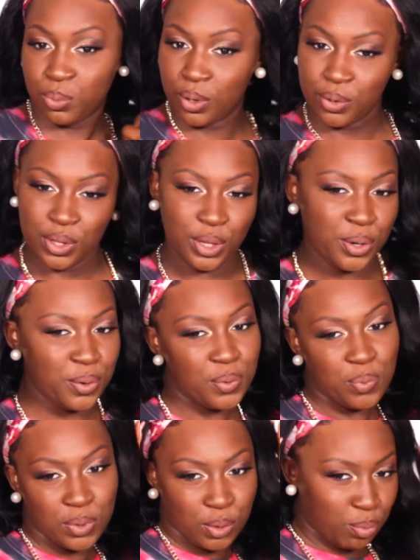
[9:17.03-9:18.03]
real cute
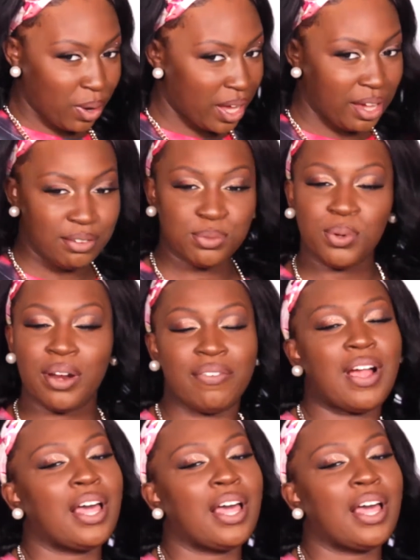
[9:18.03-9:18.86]
with the waves, whatever.